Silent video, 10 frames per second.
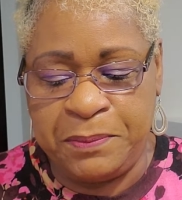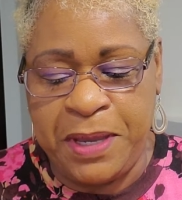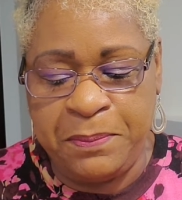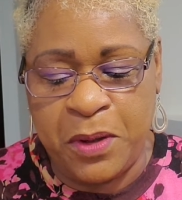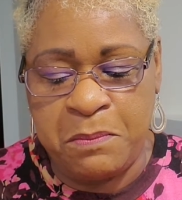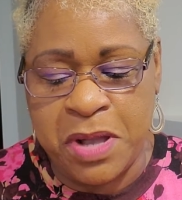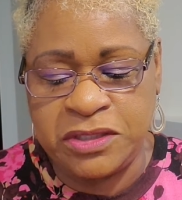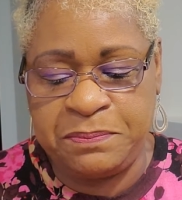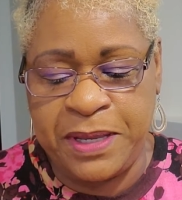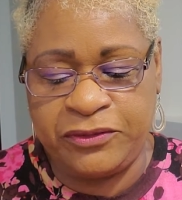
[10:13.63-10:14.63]
people
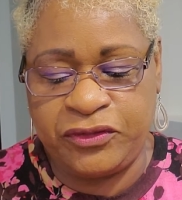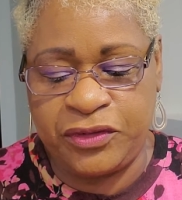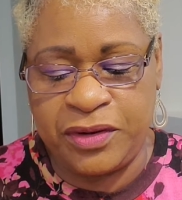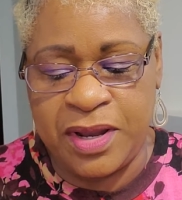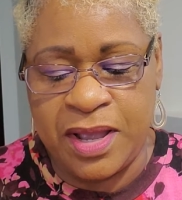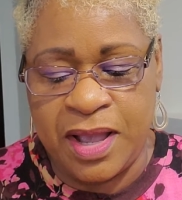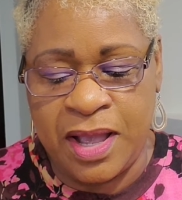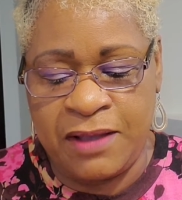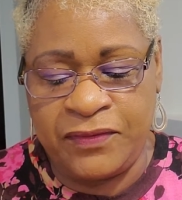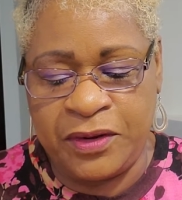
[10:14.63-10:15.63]
most picture
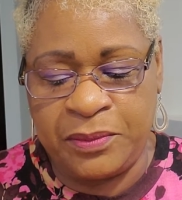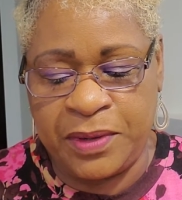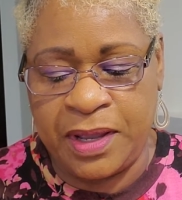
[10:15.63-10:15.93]
of their